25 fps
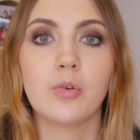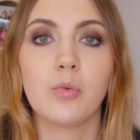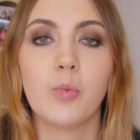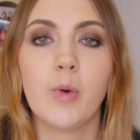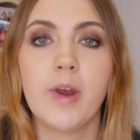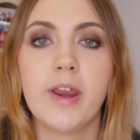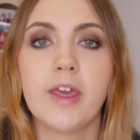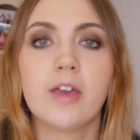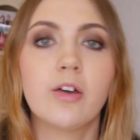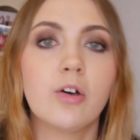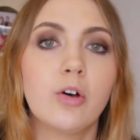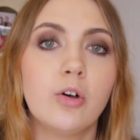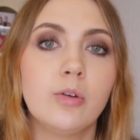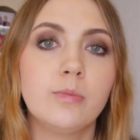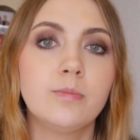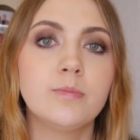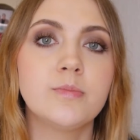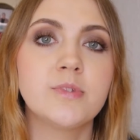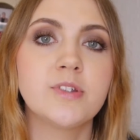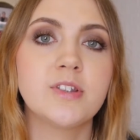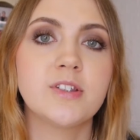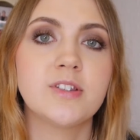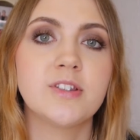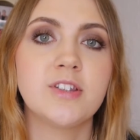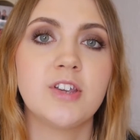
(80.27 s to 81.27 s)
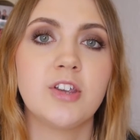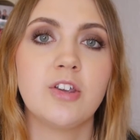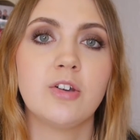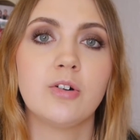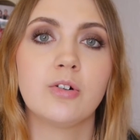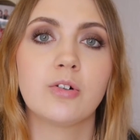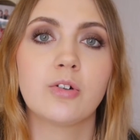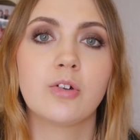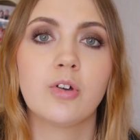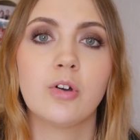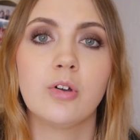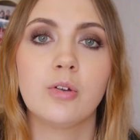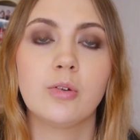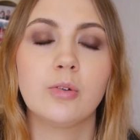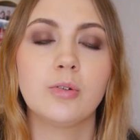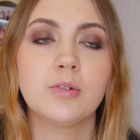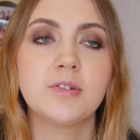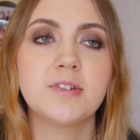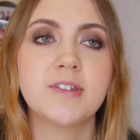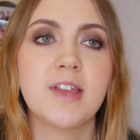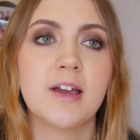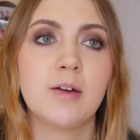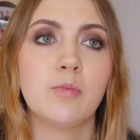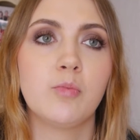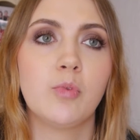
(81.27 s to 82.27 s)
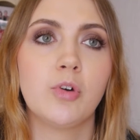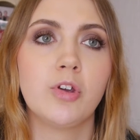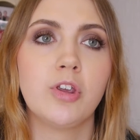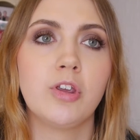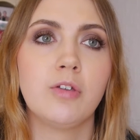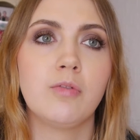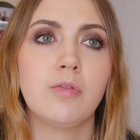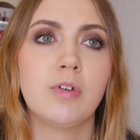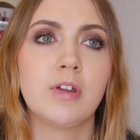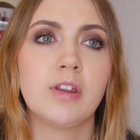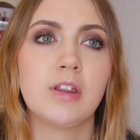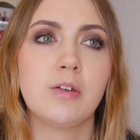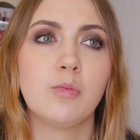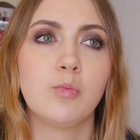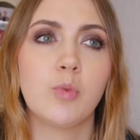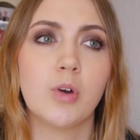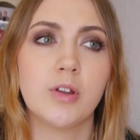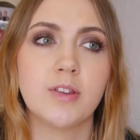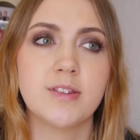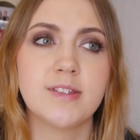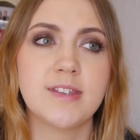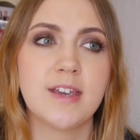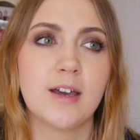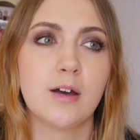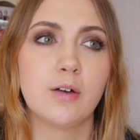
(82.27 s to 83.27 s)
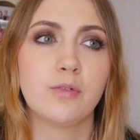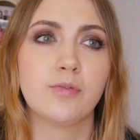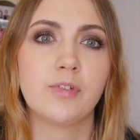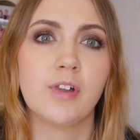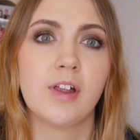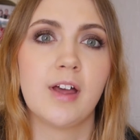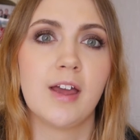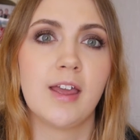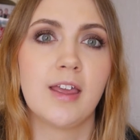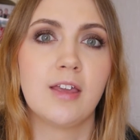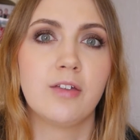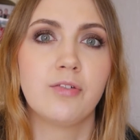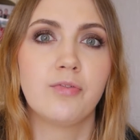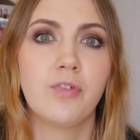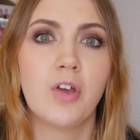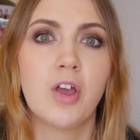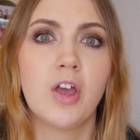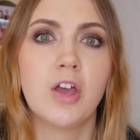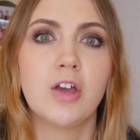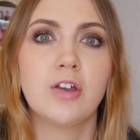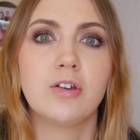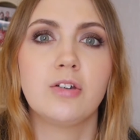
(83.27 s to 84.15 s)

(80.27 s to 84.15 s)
When it comes to your goals and what you really want out of life,